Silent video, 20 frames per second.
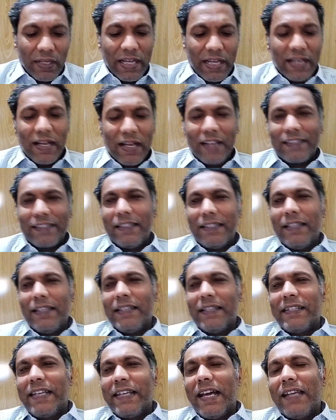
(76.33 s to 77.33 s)
And
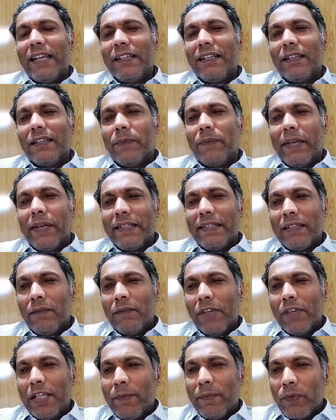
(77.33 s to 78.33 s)
lastly, Kenyan
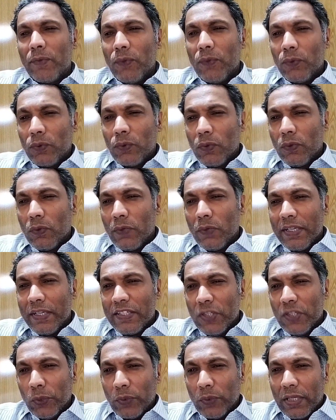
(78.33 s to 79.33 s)
President William Ruto
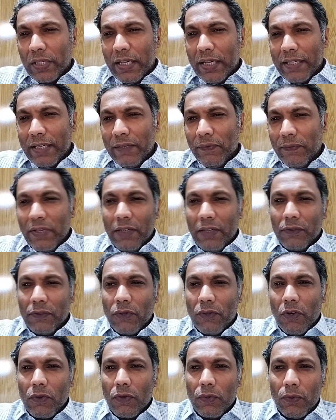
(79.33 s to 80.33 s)
is due to arrive in
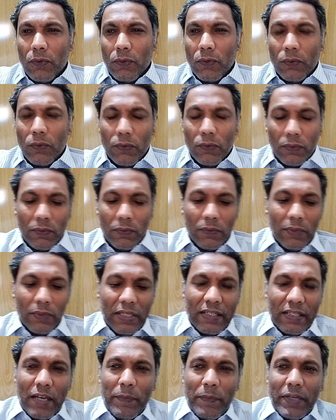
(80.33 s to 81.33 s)
Congo
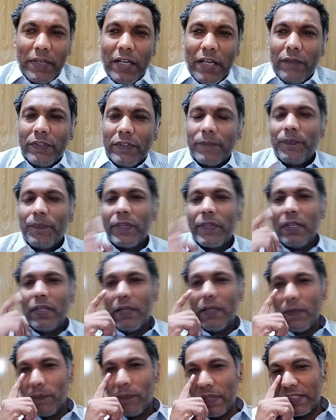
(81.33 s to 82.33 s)
in coming hours.
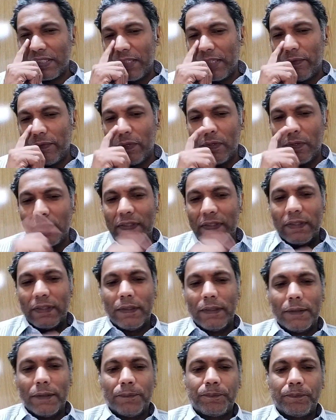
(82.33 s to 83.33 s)
Firstly, viewers,
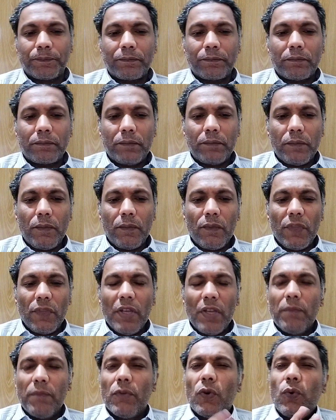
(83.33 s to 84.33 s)

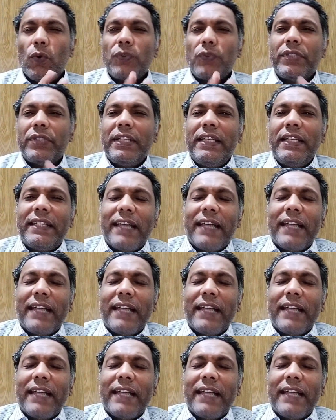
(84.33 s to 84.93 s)
Muhoozi